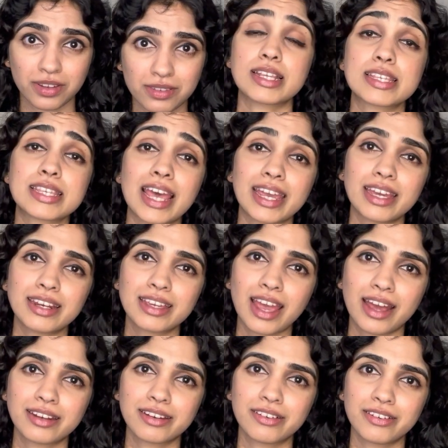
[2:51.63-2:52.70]
The second
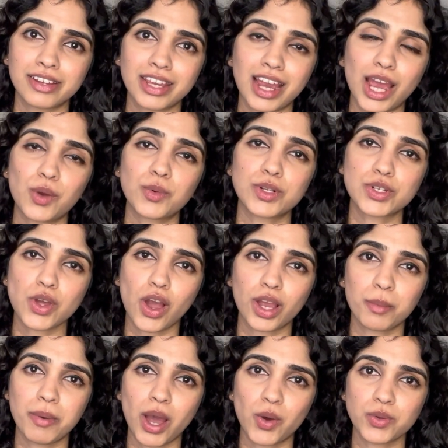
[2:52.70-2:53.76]
category I will talk
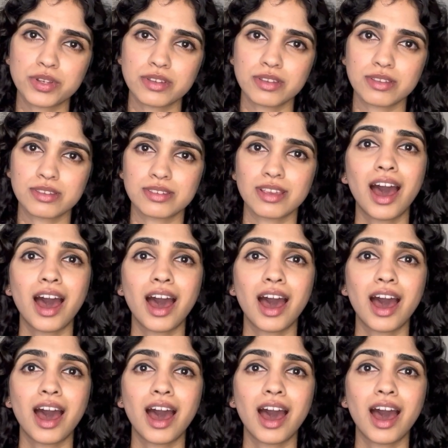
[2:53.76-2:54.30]
about is